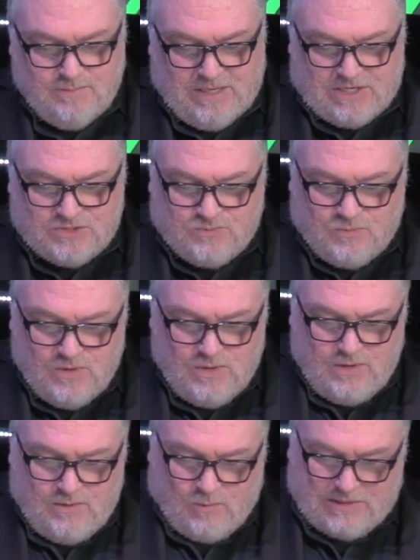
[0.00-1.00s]
Because
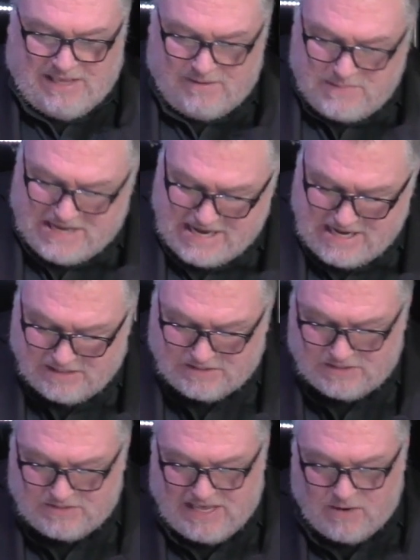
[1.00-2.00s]
what that
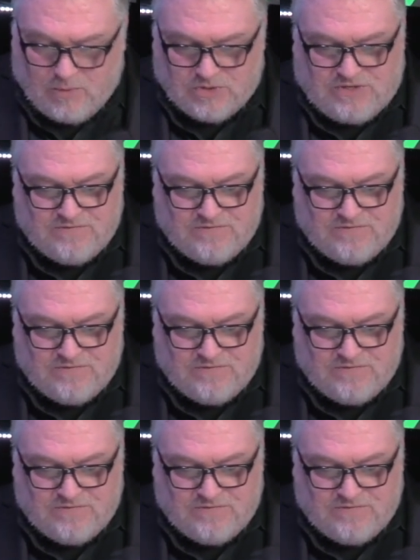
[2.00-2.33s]
means is that we're